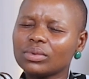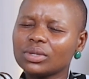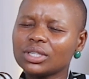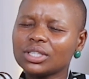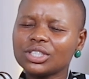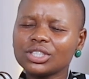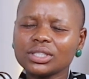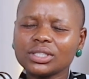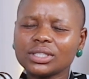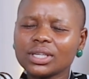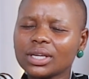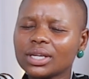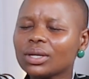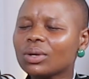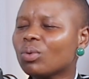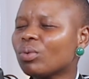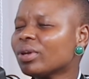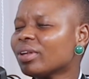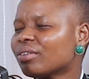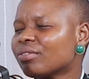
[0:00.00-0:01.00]
He just said
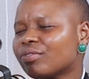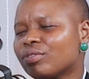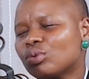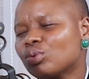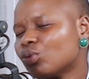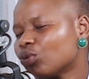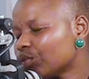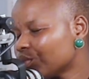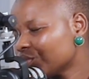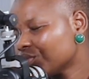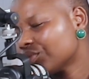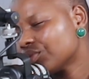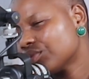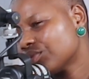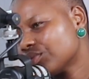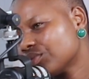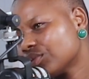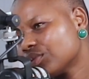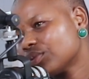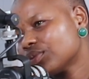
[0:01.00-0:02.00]
une flu,
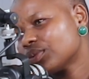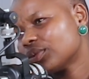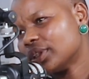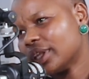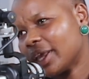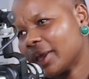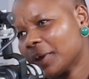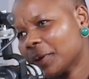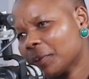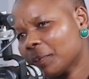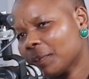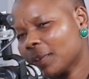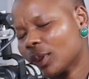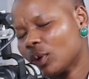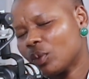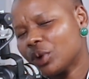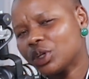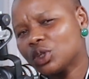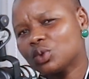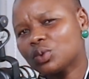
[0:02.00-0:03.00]
ne?
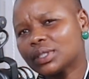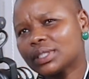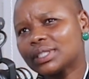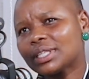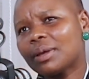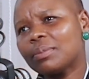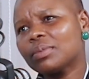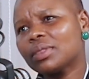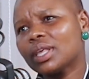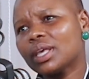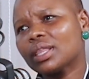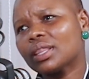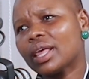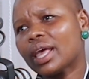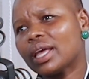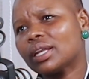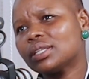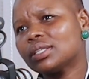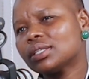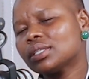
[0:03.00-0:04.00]
Which was something
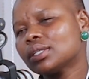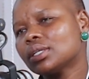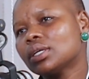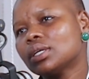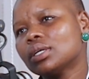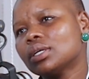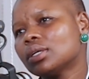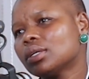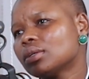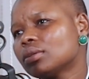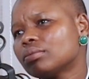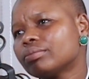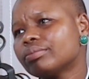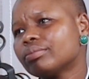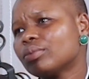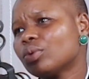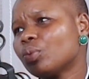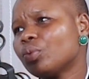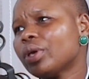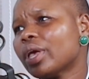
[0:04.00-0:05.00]
that
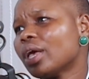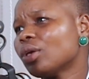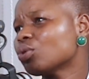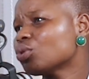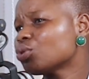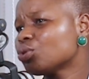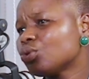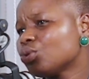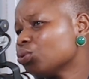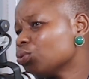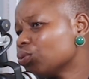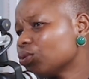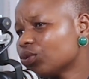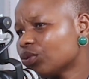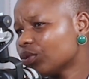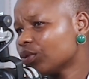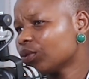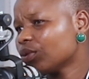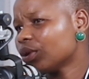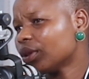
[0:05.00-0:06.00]
we are used to
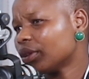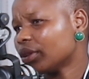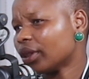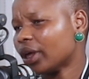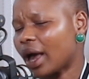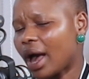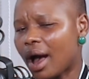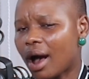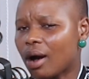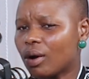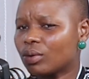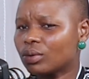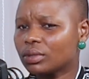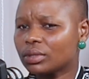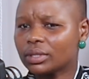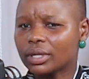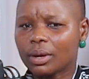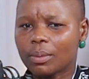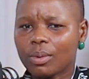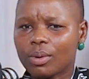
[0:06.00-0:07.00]
in the
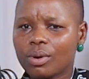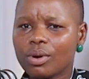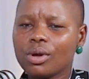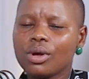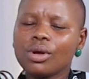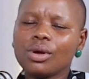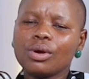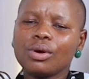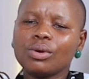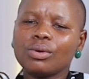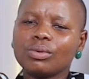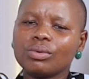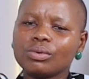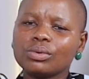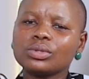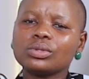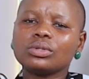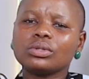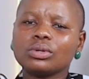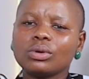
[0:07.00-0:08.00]
house. Because
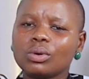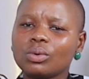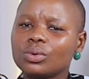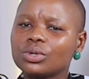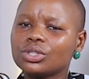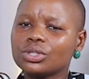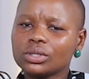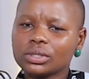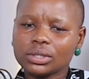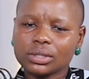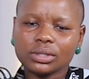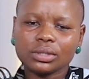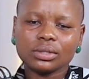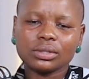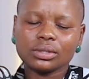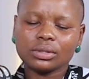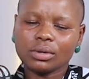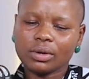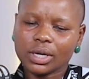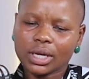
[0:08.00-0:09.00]
we're
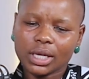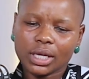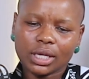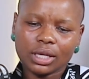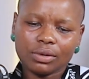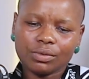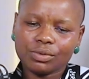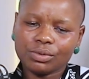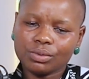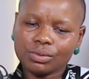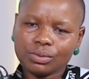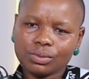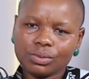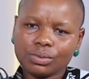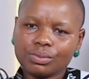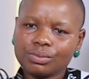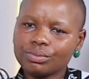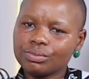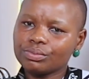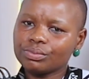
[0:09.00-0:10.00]
just gonna give
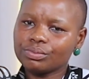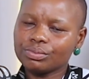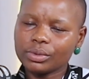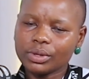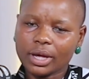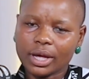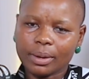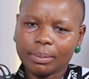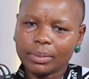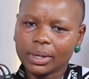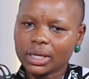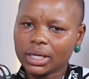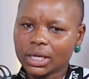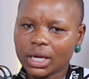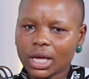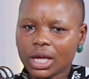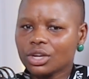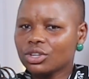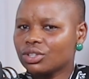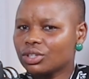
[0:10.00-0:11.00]
you
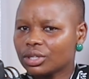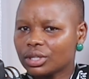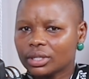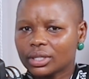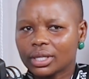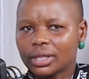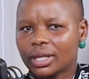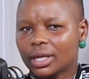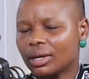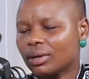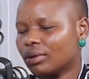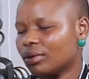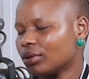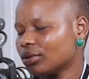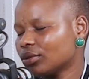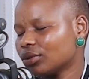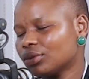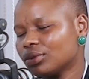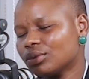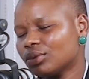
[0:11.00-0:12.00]
medication and then
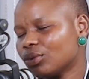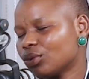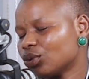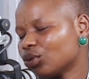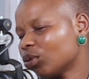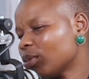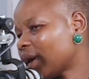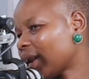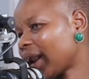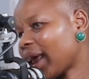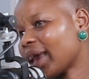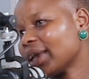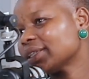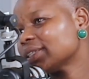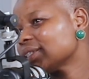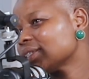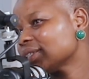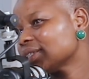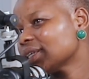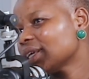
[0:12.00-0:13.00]
uzoba
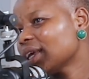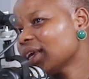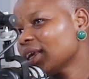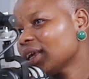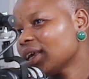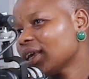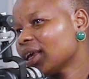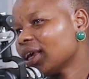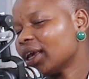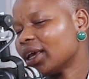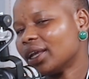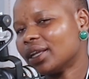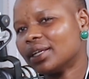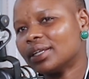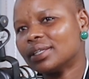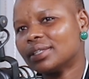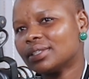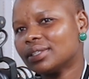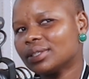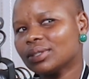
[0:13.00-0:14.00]
right
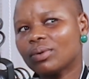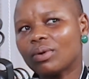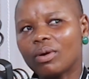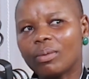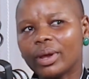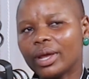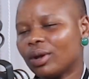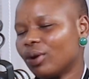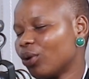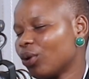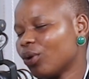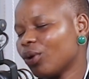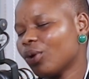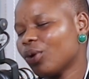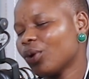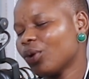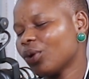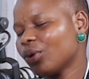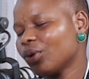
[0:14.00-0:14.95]
and go by log.